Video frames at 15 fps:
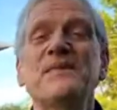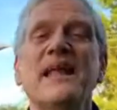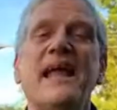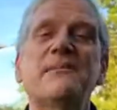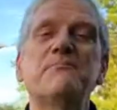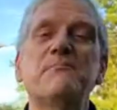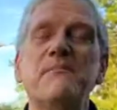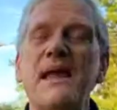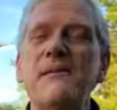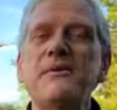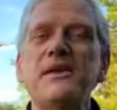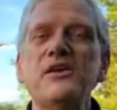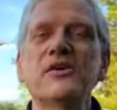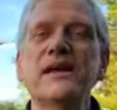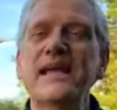And maybe
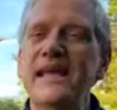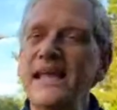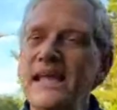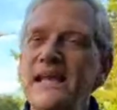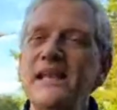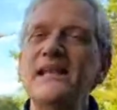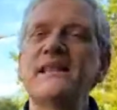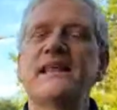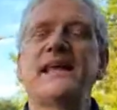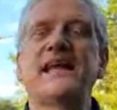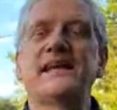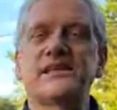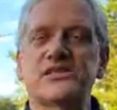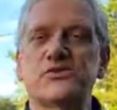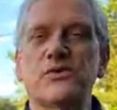you're in the
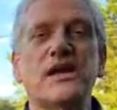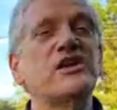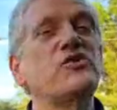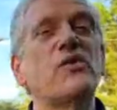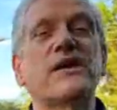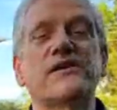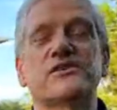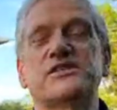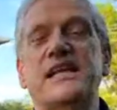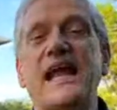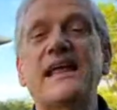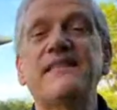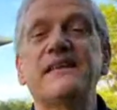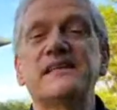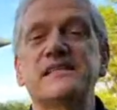industry and you
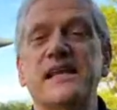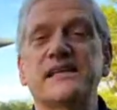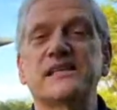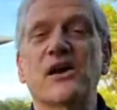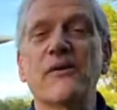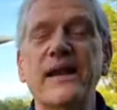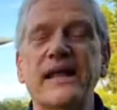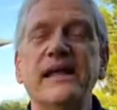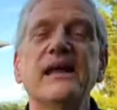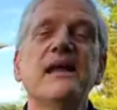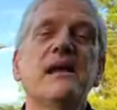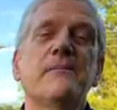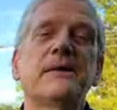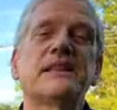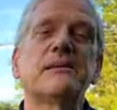understand these things already,
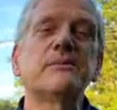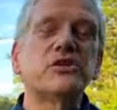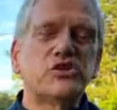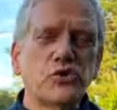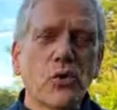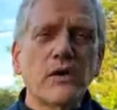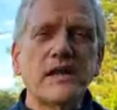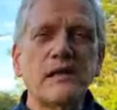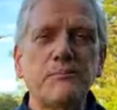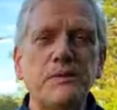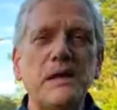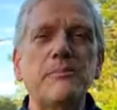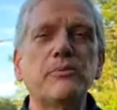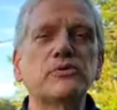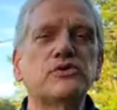but the majority of
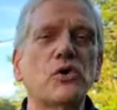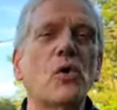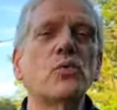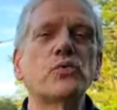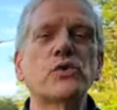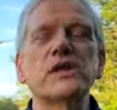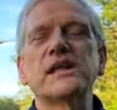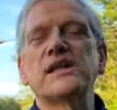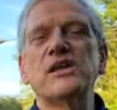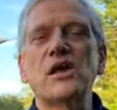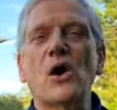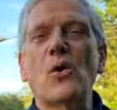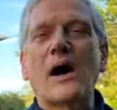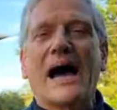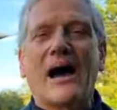people don't really
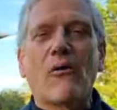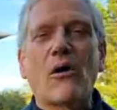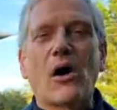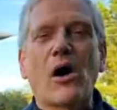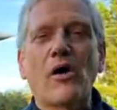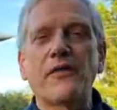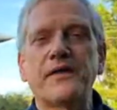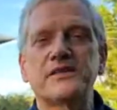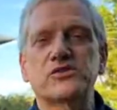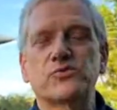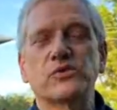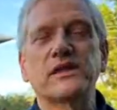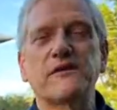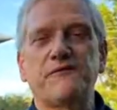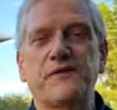know how all this
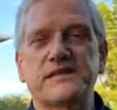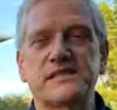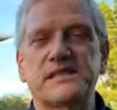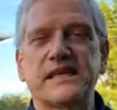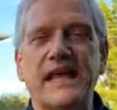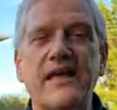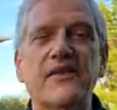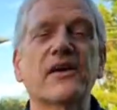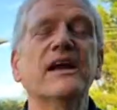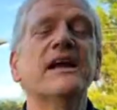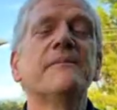really fits together.